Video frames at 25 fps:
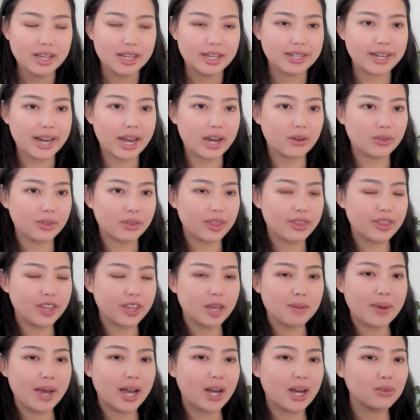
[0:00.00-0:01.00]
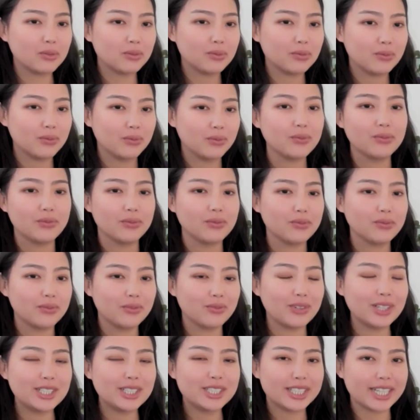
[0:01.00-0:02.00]
Now, the thing about
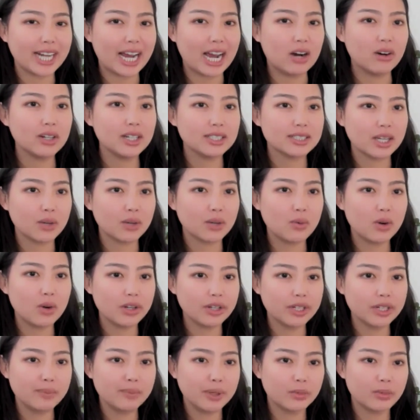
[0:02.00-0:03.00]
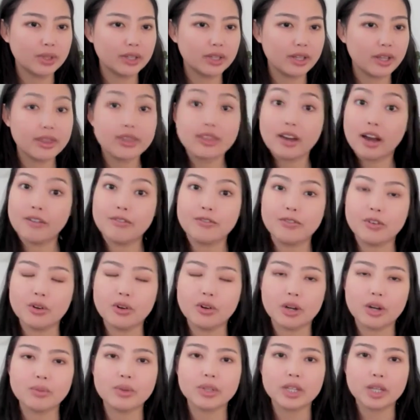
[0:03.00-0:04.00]
reaching out is I want you to be really
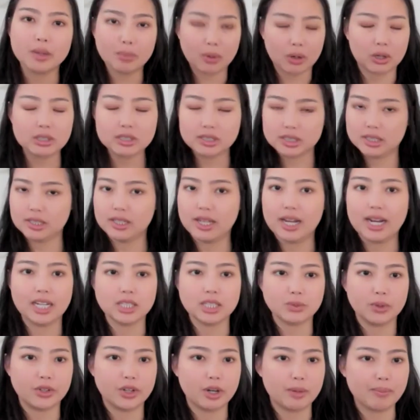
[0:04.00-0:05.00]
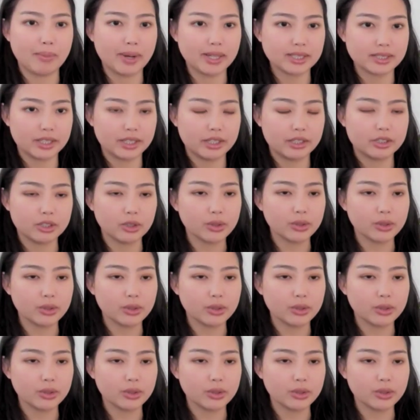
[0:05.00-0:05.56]
thoughtful and really personalized with your message.